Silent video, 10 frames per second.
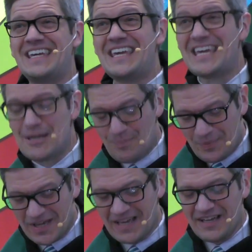keep
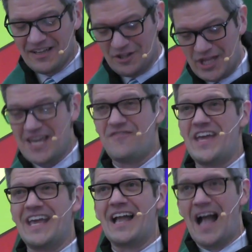
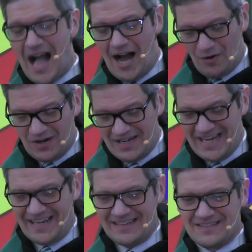leaving our
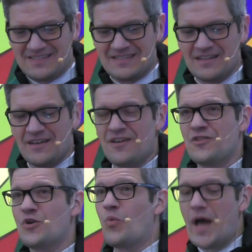nets,
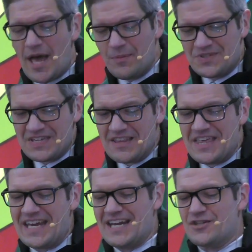the webs
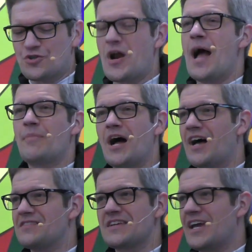that entrap
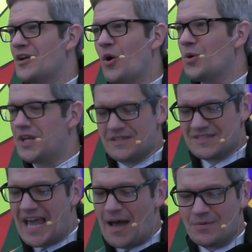us and hold us
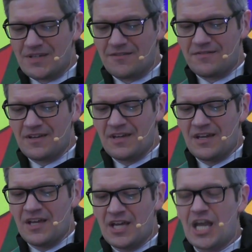captive,
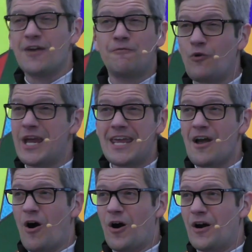if we
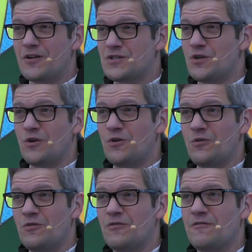are
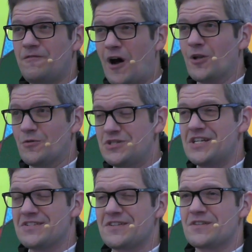to follow
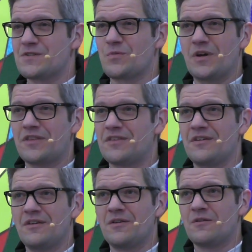Jesus with
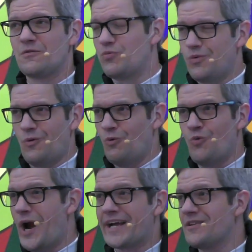
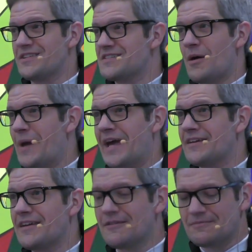reckless
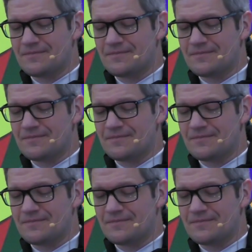abandon.